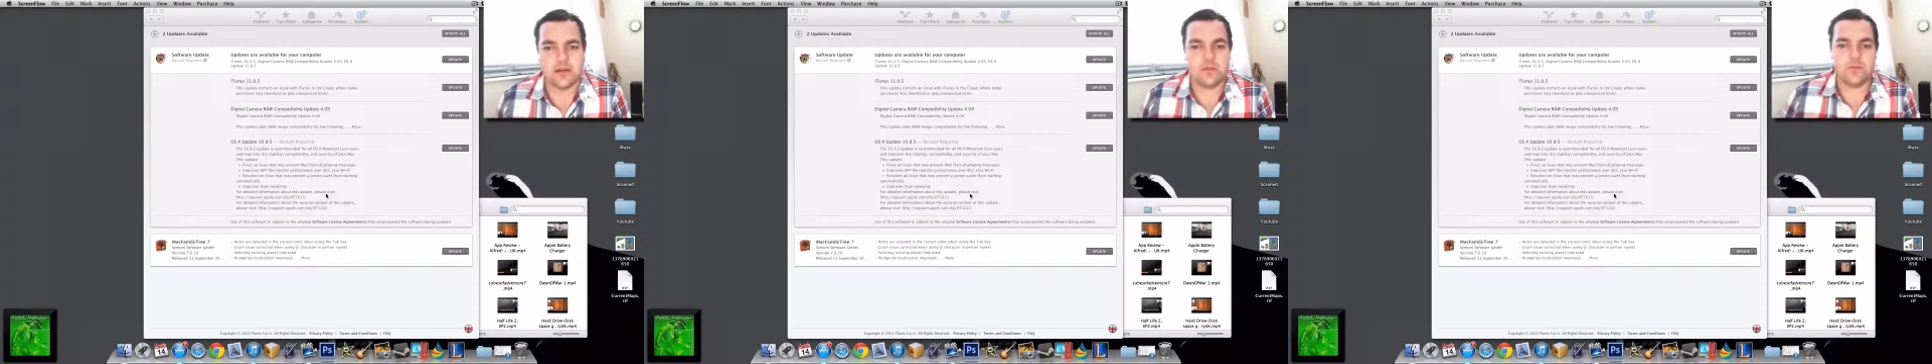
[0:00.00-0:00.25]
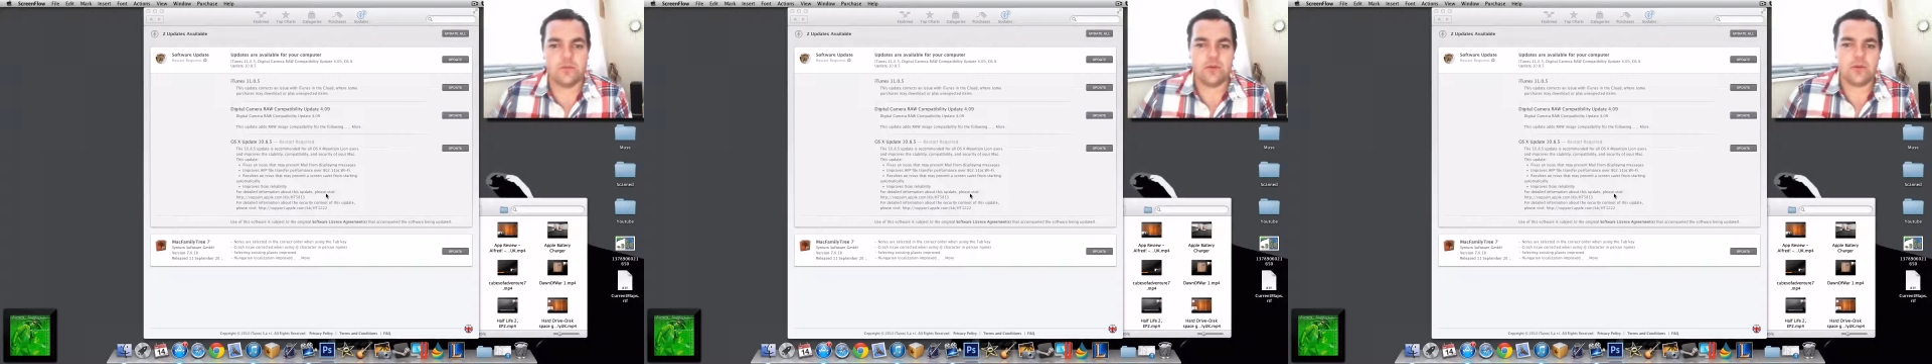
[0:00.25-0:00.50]

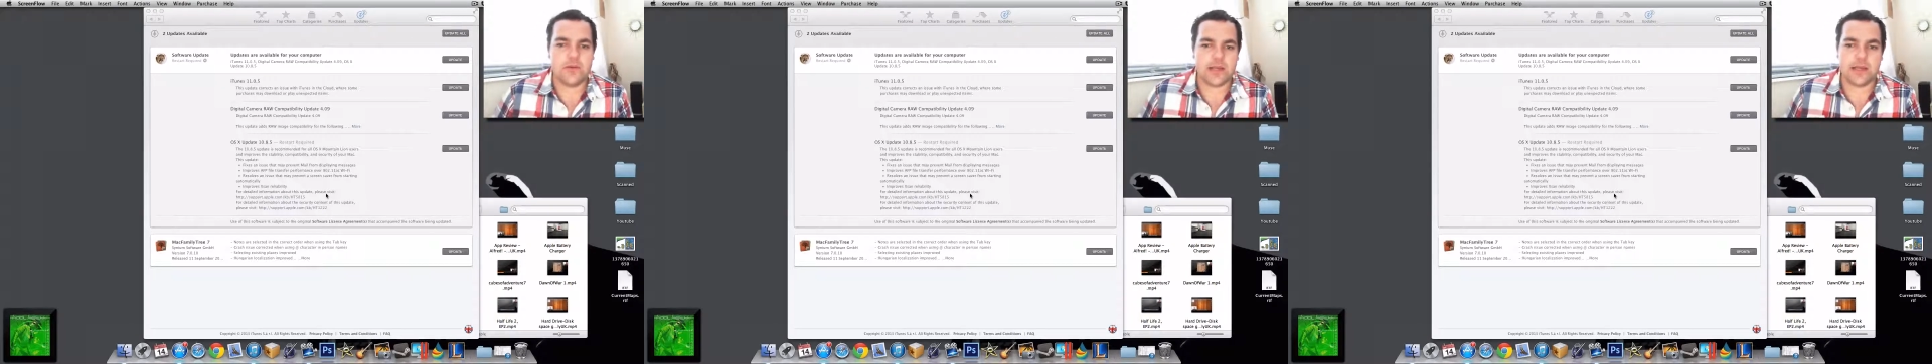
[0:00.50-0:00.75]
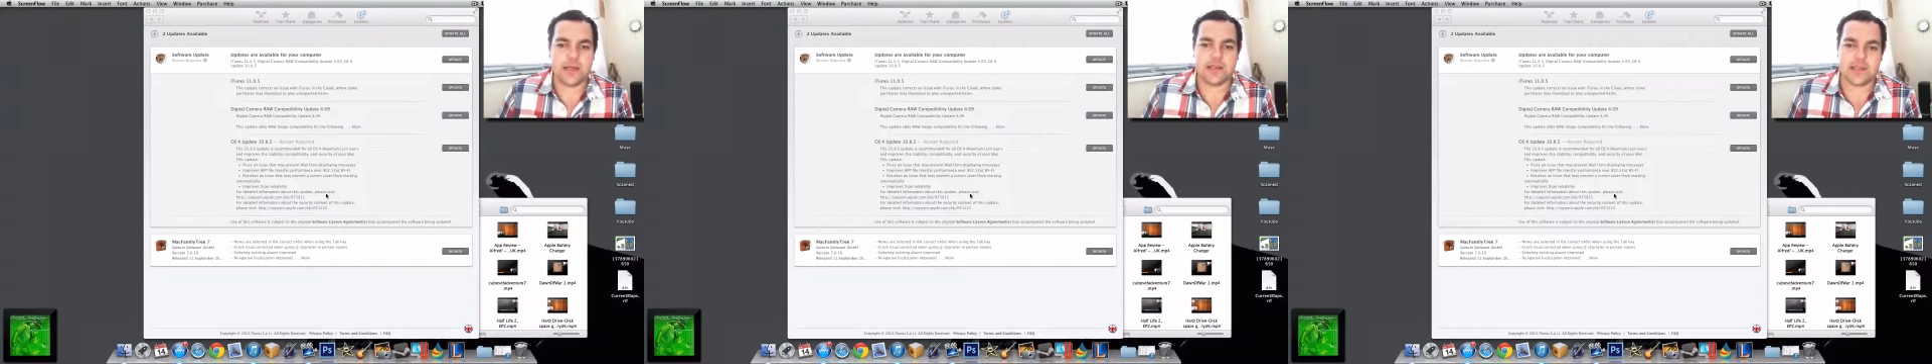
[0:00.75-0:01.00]
Improves
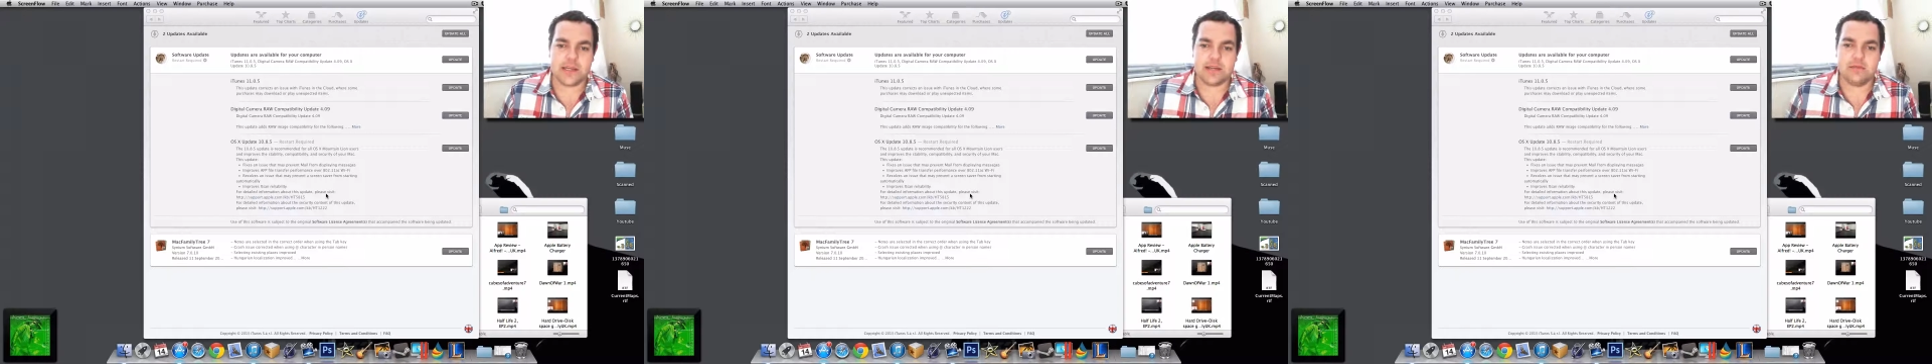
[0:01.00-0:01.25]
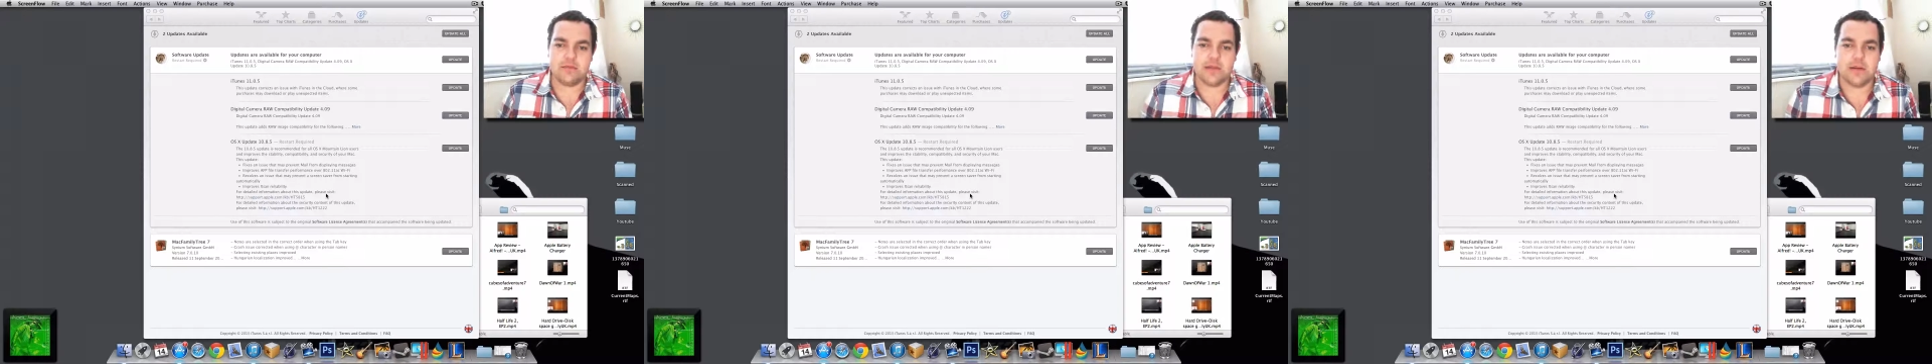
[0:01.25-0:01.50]

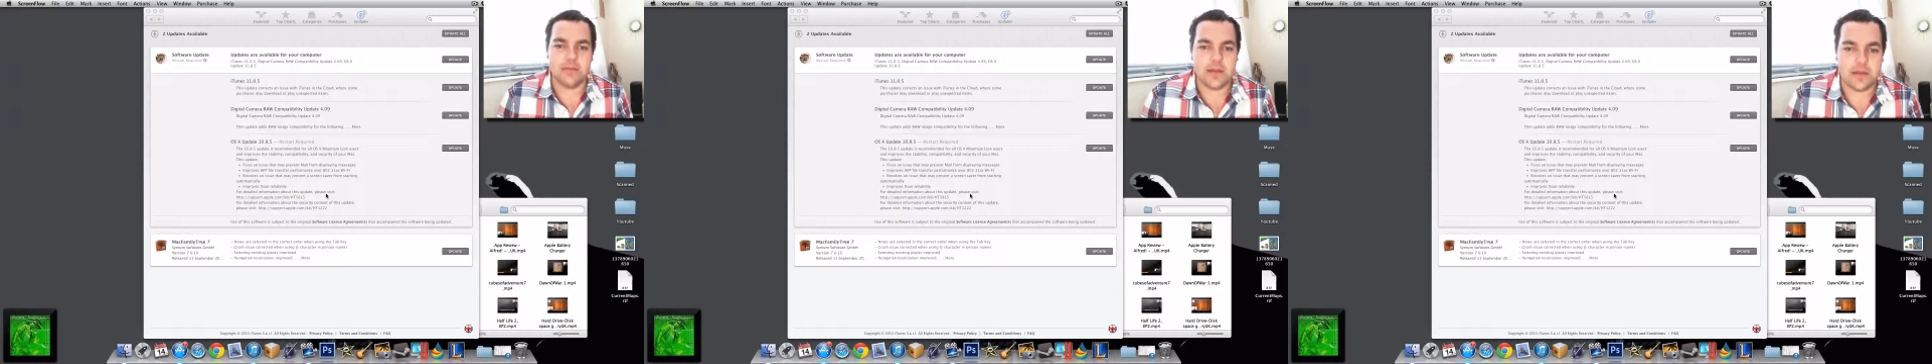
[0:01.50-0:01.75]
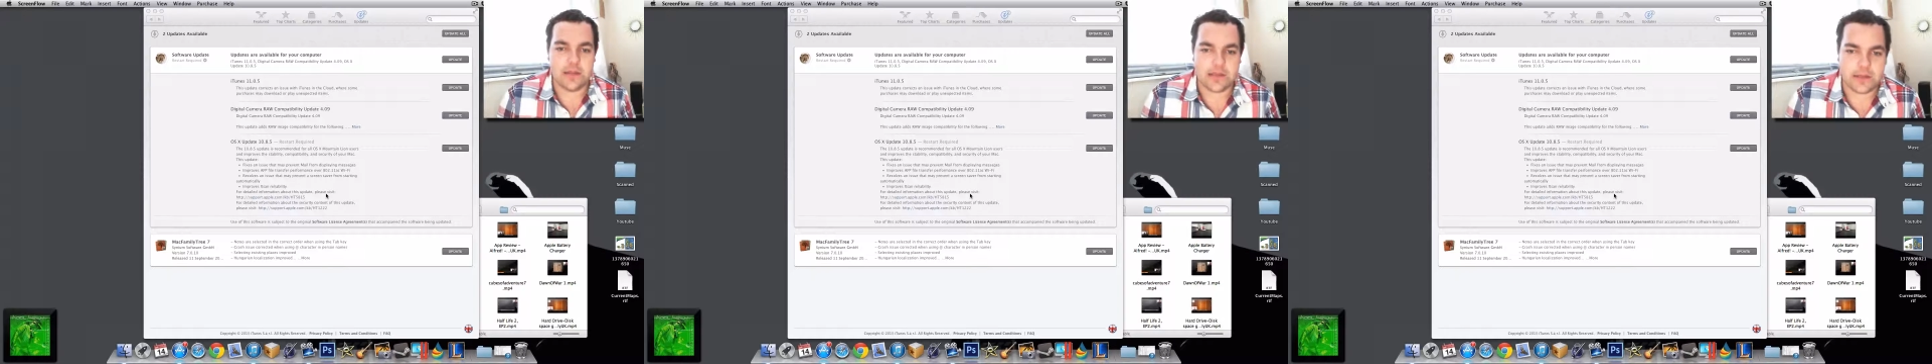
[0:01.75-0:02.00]
Xsan
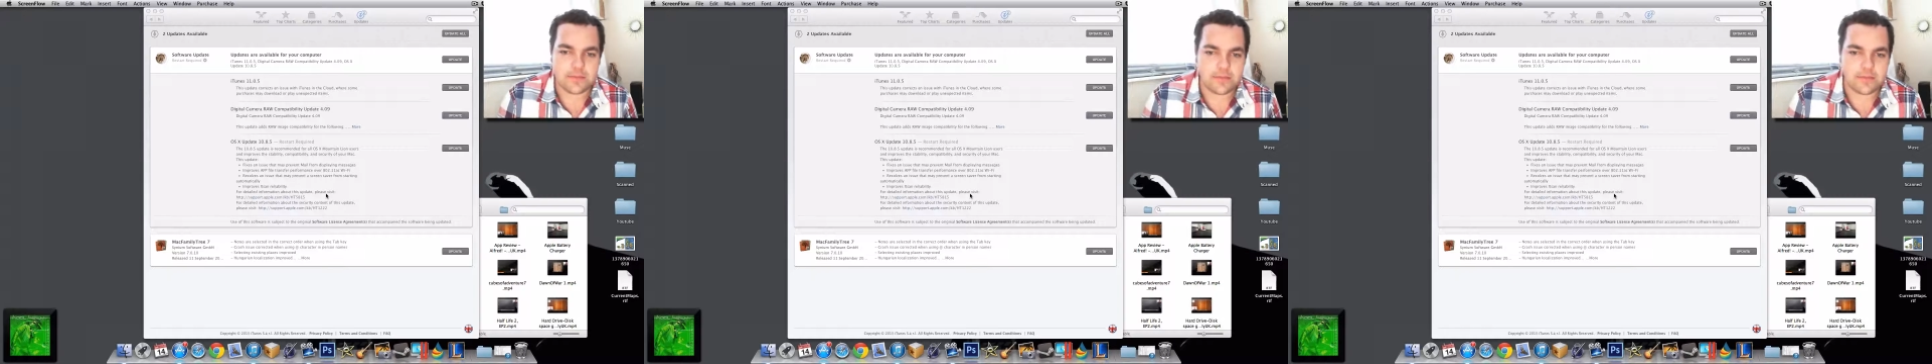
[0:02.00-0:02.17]
reliability.